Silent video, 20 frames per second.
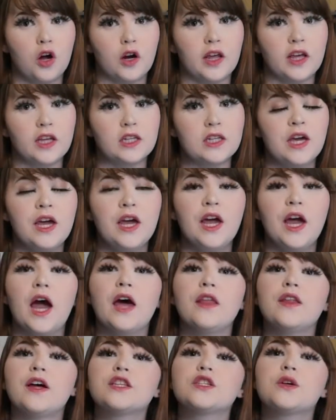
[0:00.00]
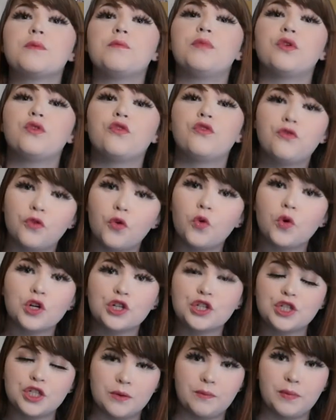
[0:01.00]
it, and that's before
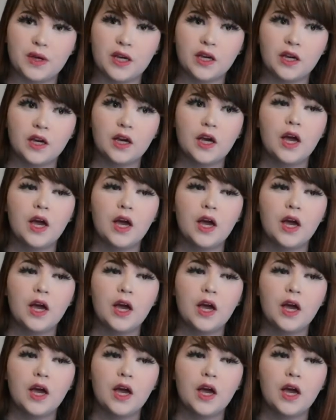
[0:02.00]
shipping.